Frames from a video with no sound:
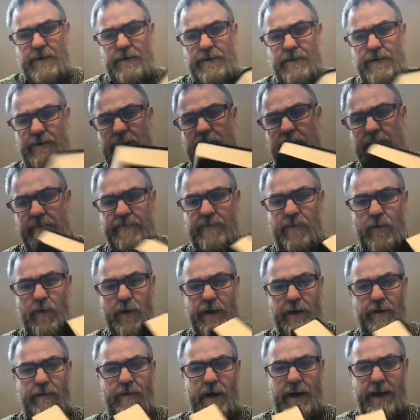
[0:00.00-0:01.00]
do that for
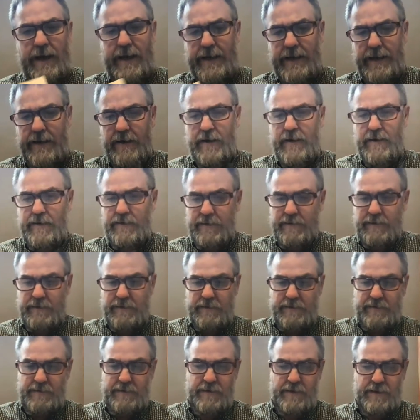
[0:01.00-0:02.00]
you right here.
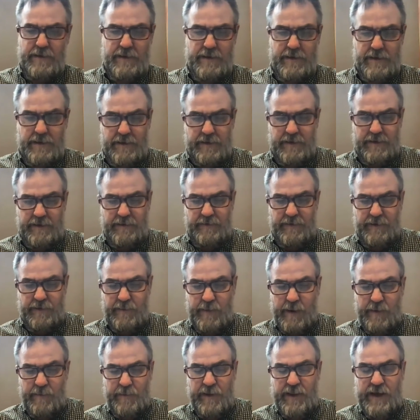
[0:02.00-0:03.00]
We
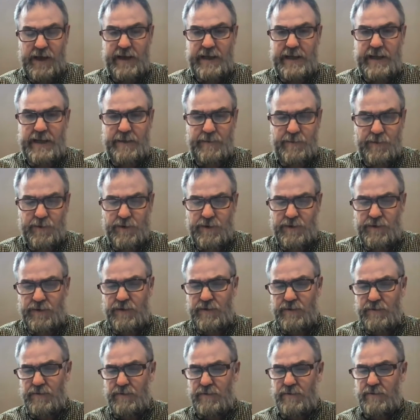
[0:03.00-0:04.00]
remember that
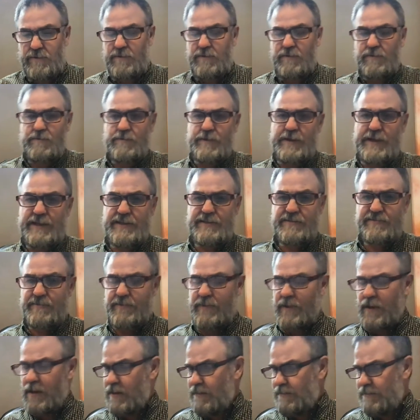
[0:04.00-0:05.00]
Hebrew reads
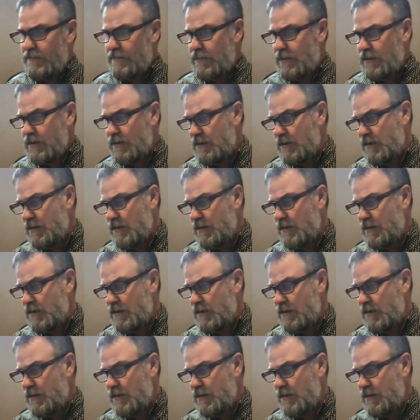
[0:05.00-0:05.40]
from